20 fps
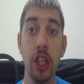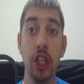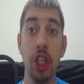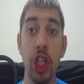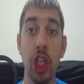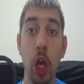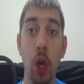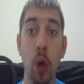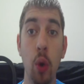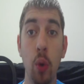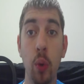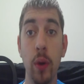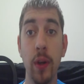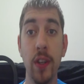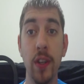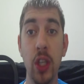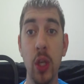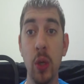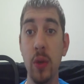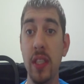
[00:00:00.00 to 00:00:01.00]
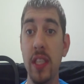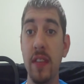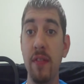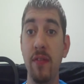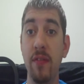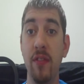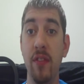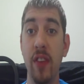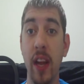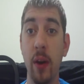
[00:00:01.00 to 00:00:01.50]
Joe
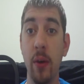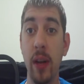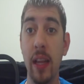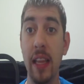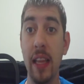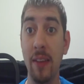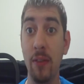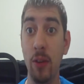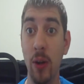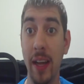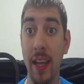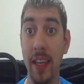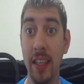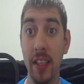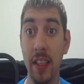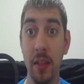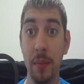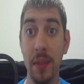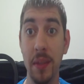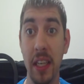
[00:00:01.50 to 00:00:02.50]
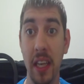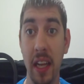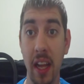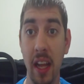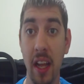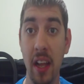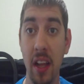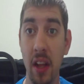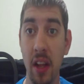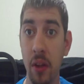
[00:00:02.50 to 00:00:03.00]
seemed very level-headed to me,
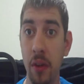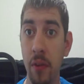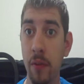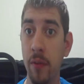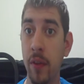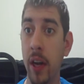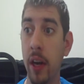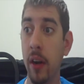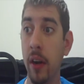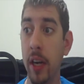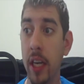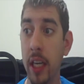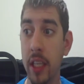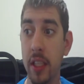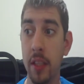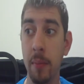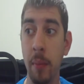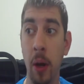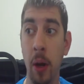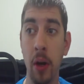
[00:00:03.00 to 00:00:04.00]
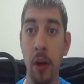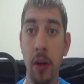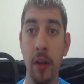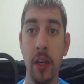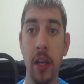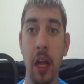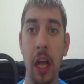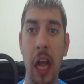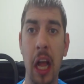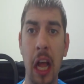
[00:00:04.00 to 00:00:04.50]
very smart.
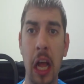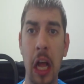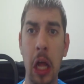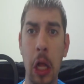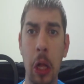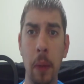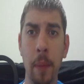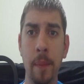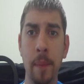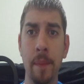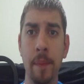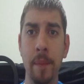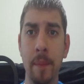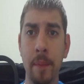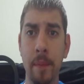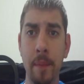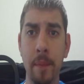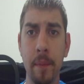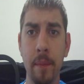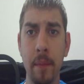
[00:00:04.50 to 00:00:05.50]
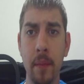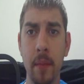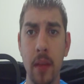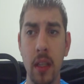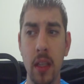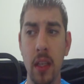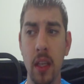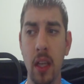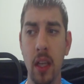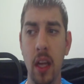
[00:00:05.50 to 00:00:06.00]

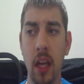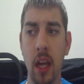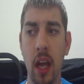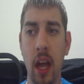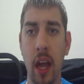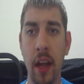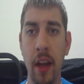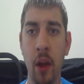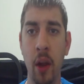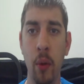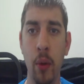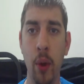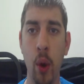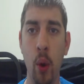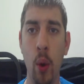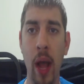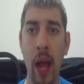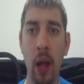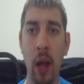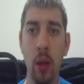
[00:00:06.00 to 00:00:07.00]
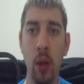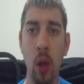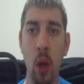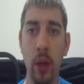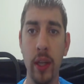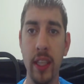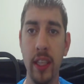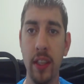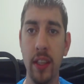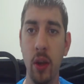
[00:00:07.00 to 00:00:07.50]
I don't know how
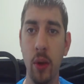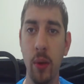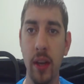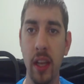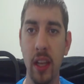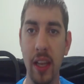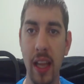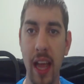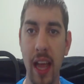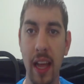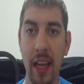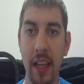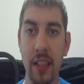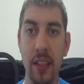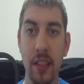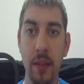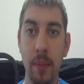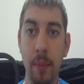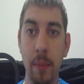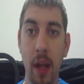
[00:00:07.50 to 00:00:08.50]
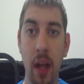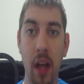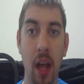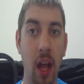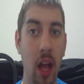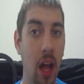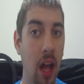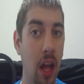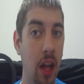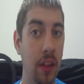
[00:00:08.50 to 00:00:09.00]
long he's going to last, but
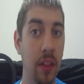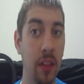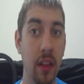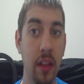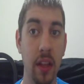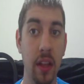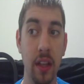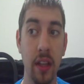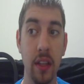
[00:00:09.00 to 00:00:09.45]
on